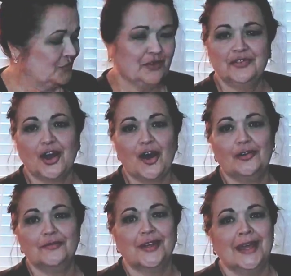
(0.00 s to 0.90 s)
thrift
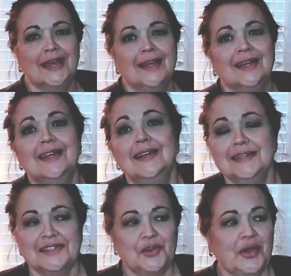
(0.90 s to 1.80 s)
haul.
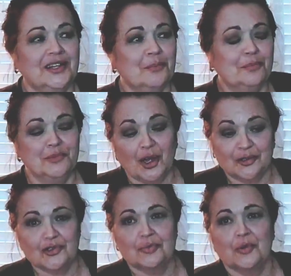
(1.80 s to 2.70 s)
Sue had a
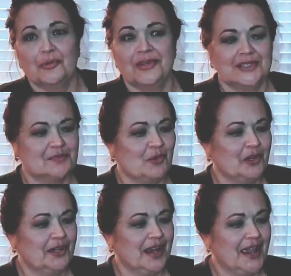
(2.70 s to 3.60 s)
doctor's appointment this
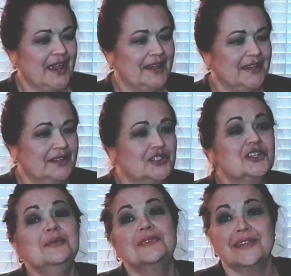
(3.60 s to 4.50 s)
morning and
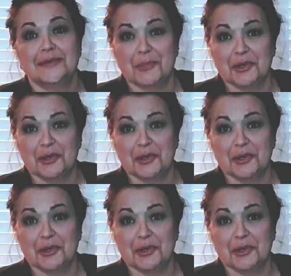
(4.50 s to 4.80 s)
she was in the